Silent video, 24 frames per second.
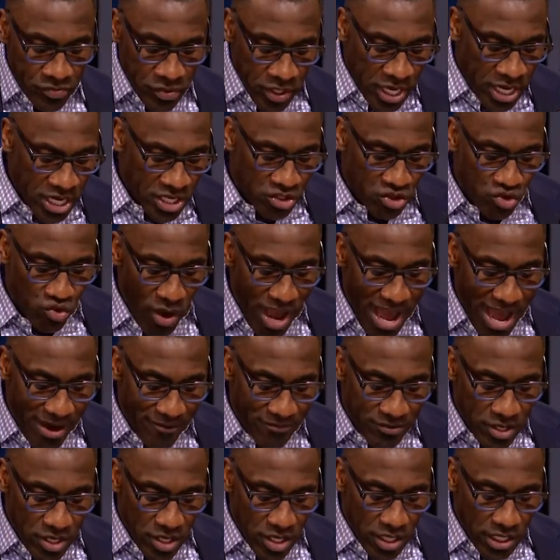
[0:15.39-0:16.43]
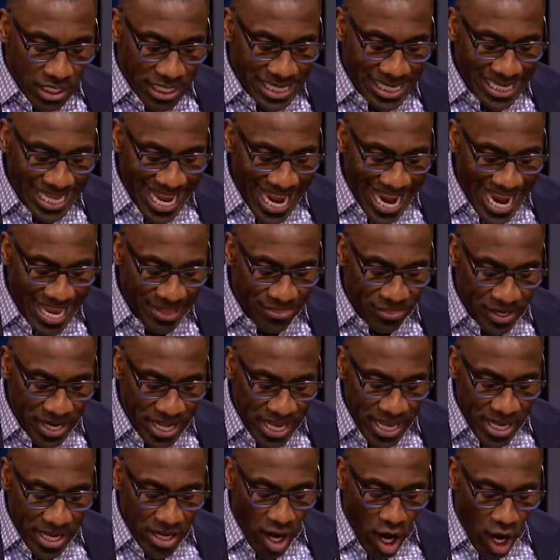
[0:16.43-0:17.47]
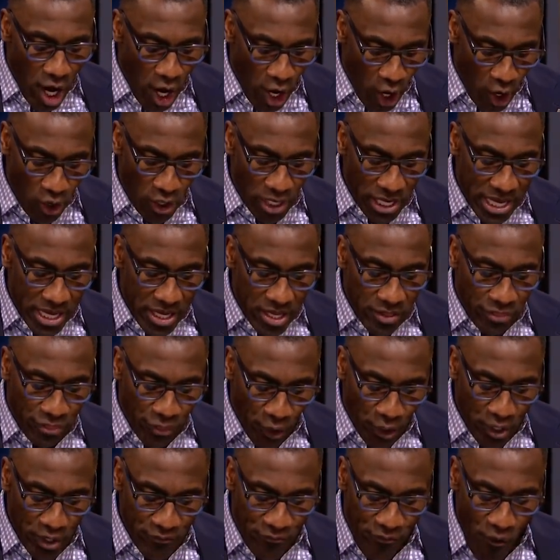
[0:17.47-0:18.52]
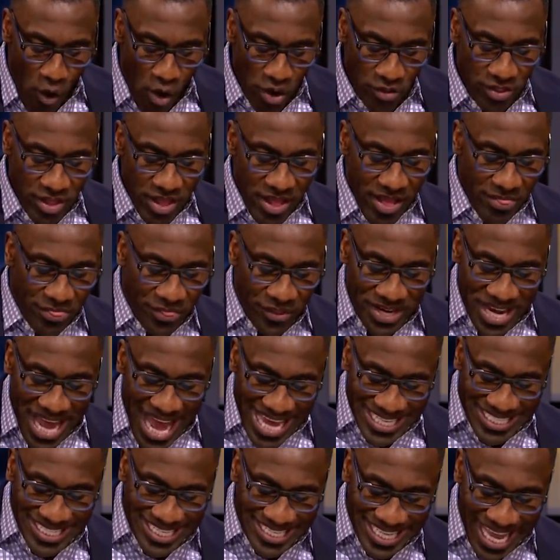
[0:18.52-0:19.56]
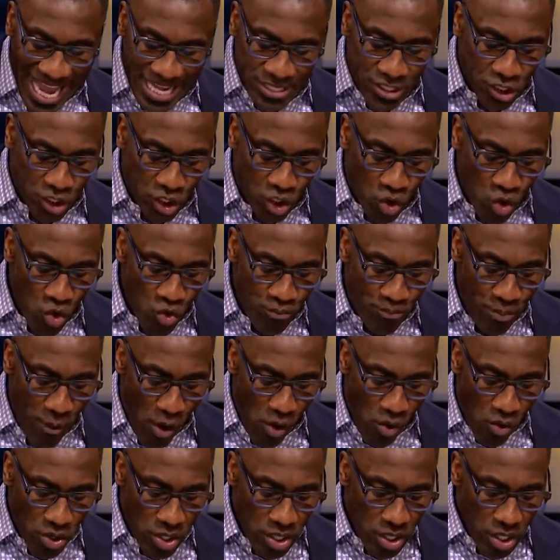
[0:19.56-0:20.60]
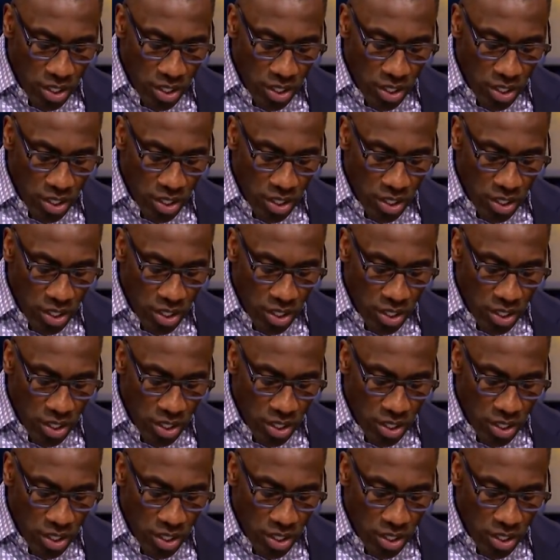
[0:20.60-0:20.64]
His draft, Cleanthony Early, 34th, Thanasis Antetokounmpo,